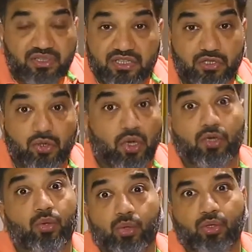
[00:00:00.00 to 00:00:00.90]
Which is
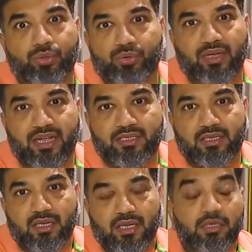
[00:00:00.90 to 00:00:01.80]
not known to you guys.
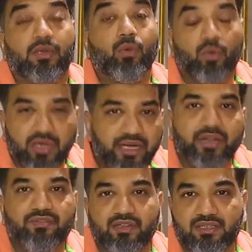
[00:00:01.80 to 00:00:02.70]
The only
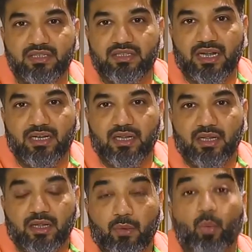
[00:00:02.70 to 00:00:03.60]
difference is that
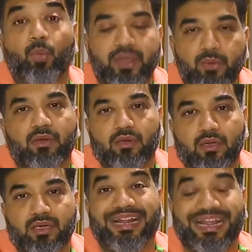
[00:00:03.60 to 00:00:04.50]
we were
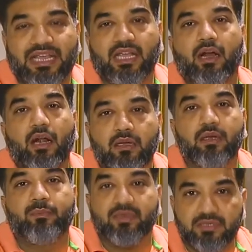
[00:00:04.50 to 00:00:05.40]
taking
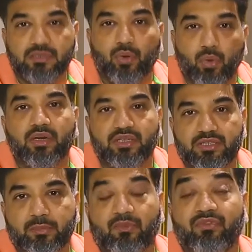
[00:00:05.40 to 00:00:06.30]
100%
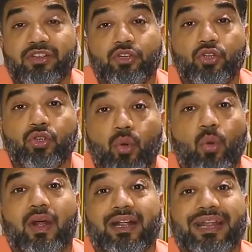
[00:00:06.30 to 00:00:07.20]
ownership with
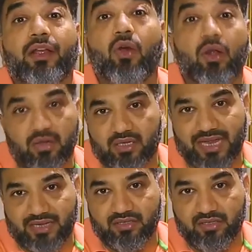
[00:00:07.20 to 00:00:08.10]
no cutting
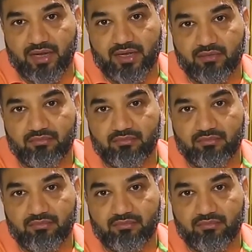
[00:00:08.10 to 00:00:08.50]
corners actually, right?